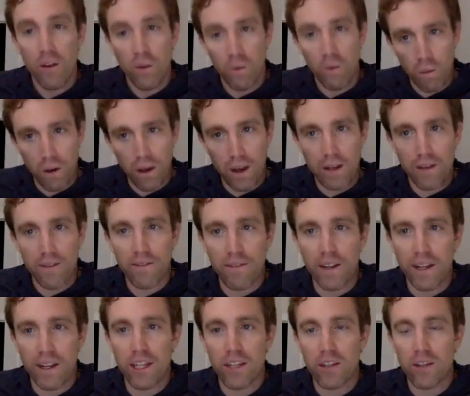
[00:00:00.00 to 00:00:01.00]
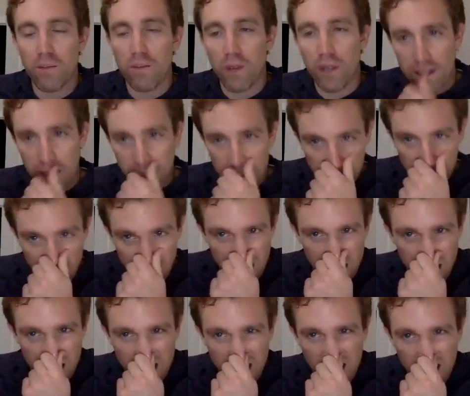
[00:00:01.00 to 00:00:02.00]
One, financial markets.
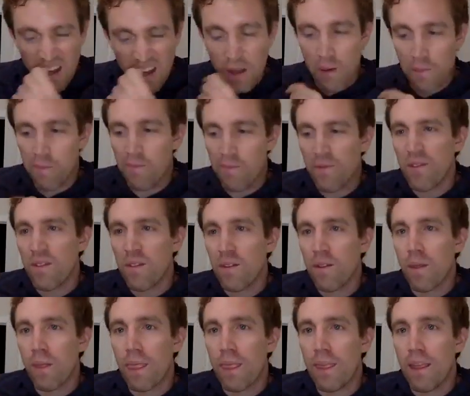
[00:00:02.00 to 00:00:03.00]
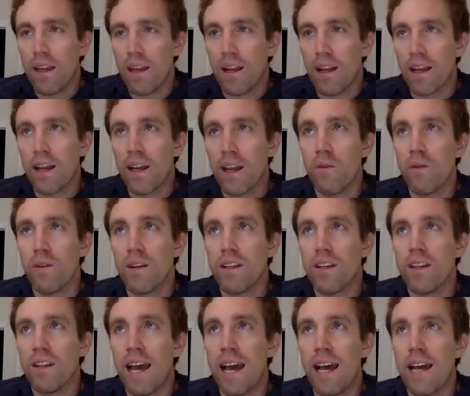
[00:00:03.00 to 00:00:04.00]
um, and I kind of wanted
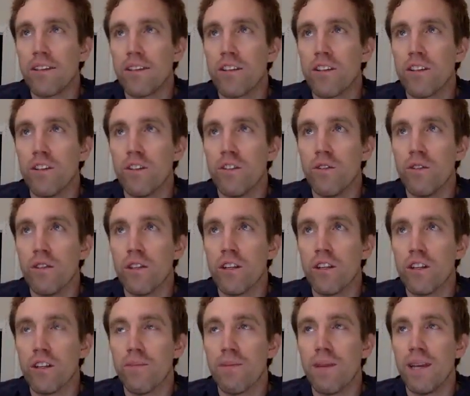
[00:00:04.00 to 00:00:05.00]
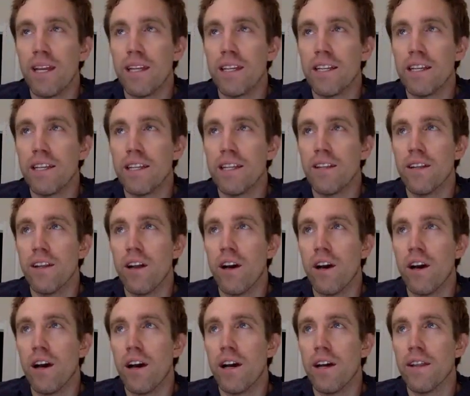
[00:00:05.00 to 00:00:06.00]
to ask you your opinion
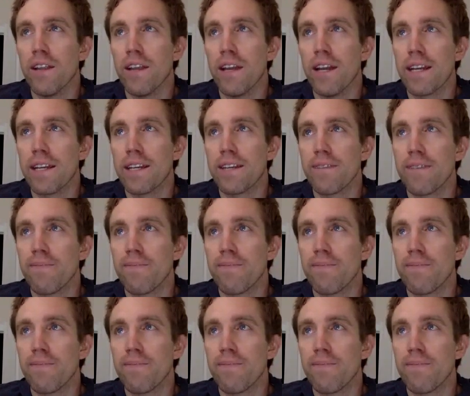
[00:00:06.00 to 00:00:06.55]
on, like,